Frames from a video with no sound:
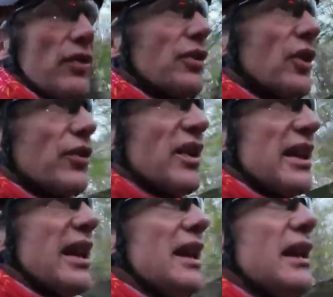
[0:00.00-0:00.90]
that
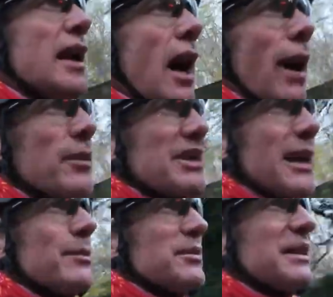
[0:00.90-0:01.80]
I was
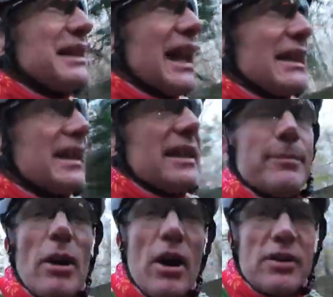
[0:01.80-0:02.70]
able to get the
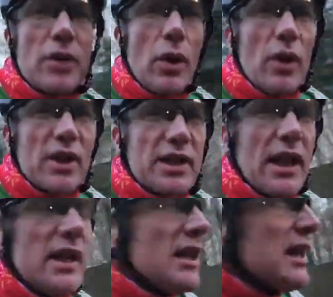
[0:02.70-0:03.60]
Merckz
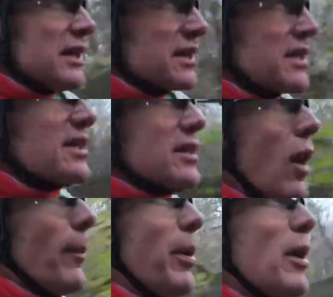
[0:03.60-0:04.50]
Corsa to stop